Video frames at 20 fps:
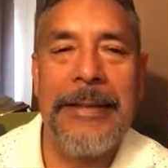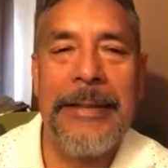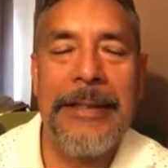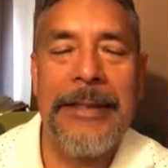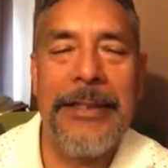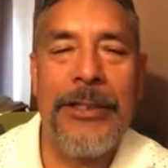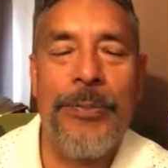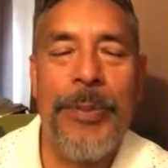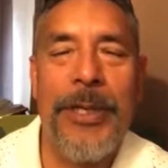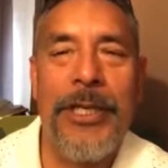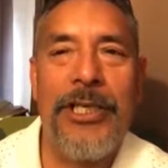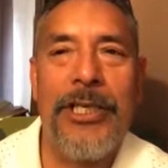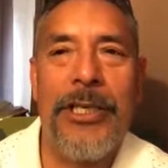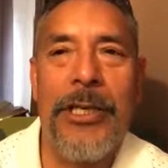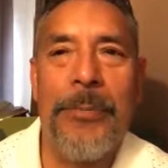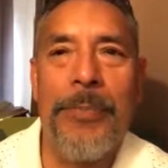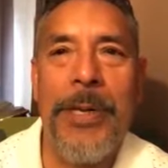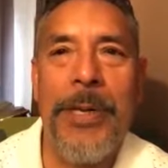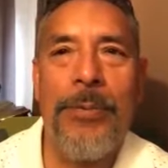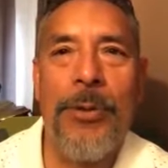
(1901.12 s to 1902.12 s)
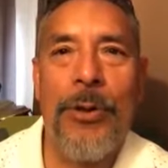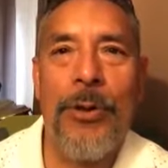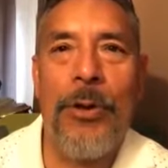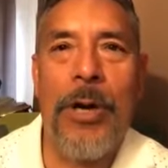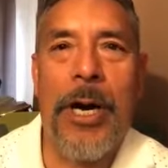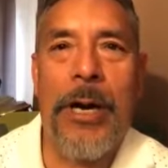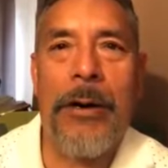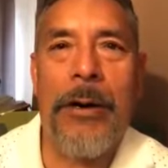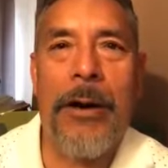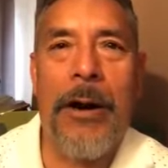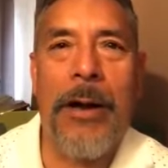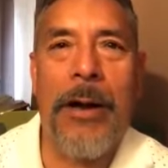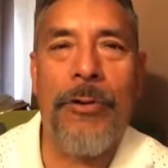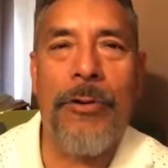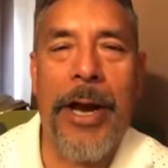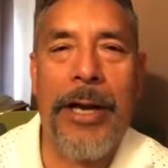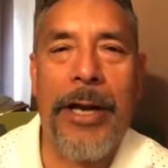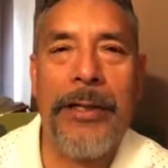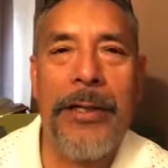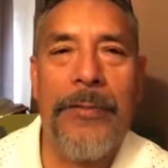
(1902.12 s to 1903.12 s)
especially people who are
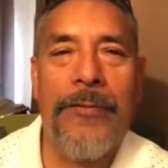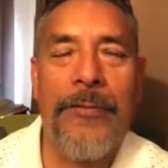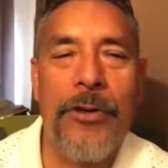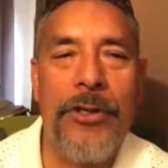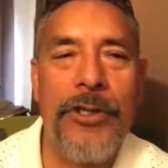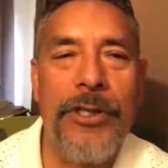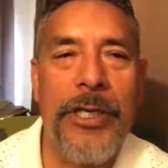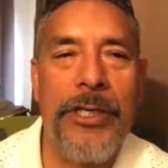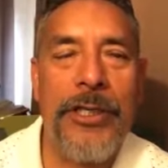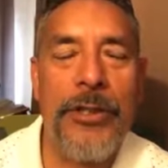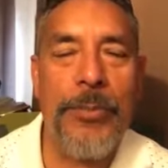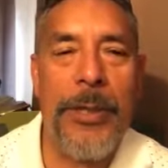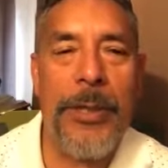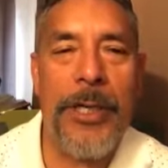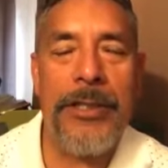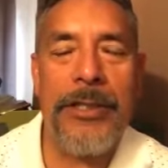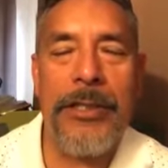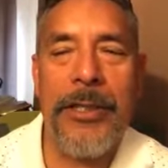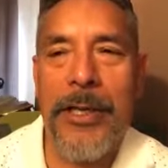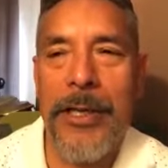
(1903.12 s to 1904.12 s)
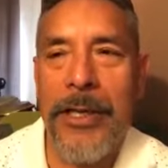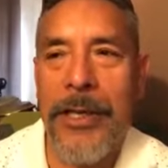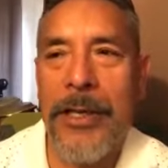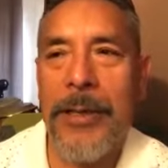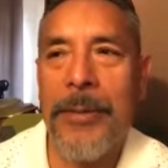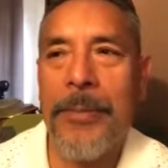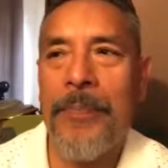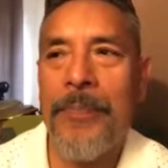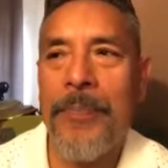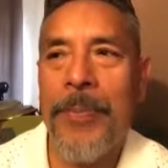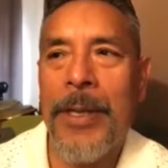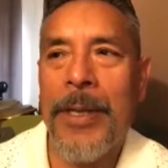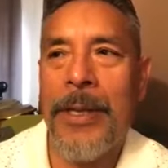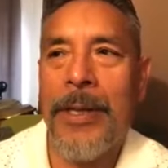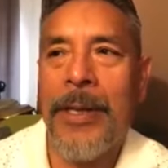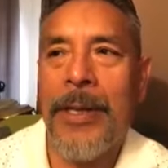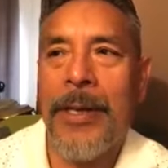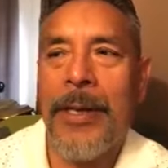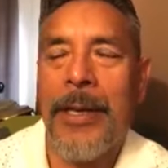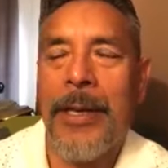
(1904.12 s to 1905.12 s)
contracted for 6 months. They come
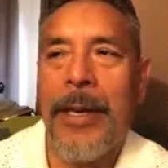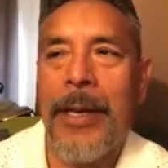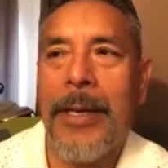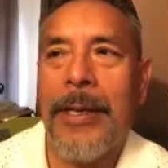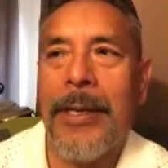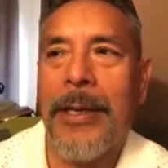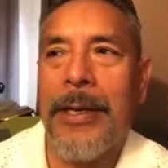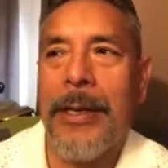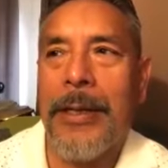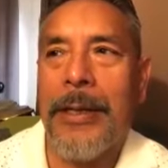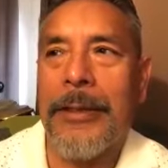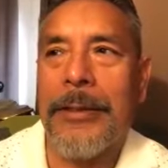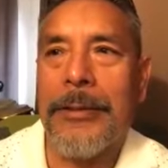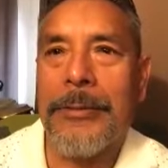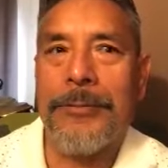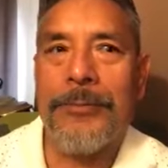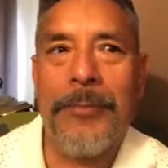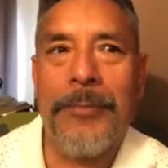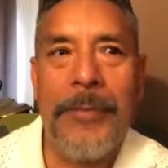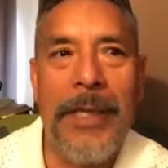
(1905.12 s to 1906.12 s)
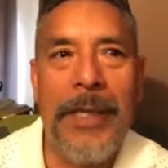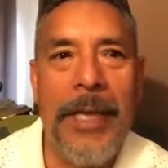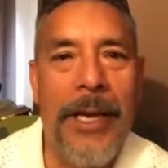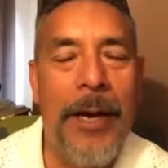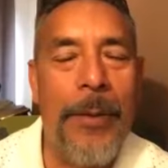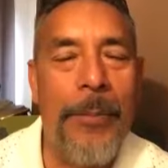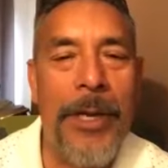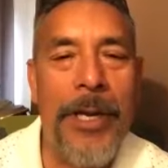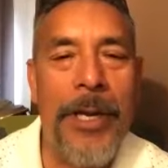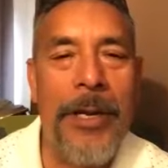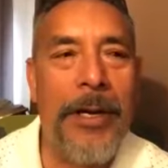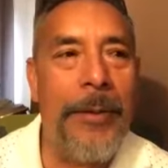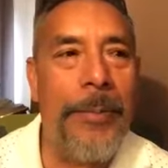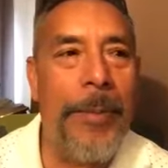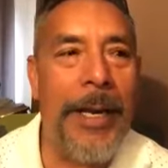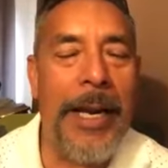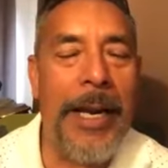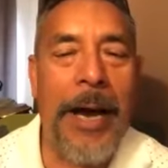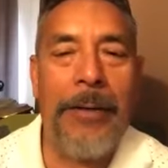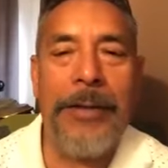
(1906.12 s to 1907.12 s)
and they come here,
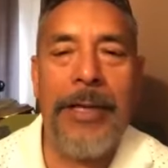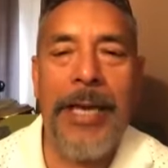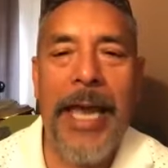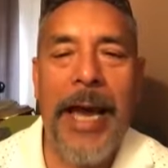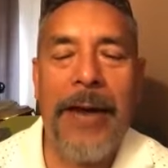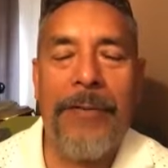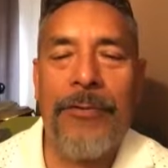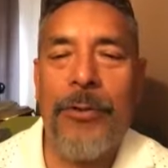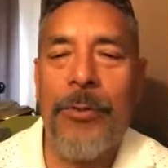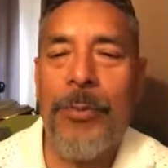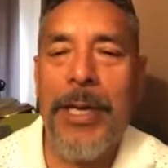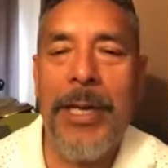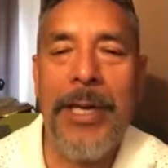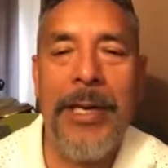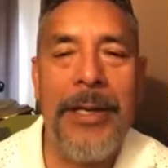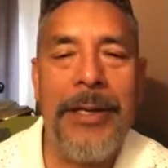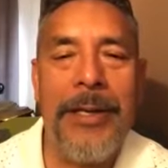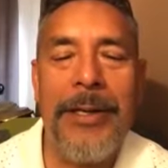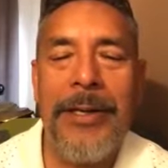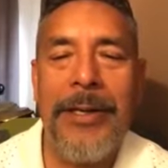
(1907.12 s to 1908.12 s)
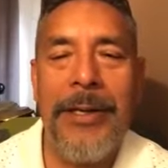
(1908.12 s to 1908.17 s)
but now they have to be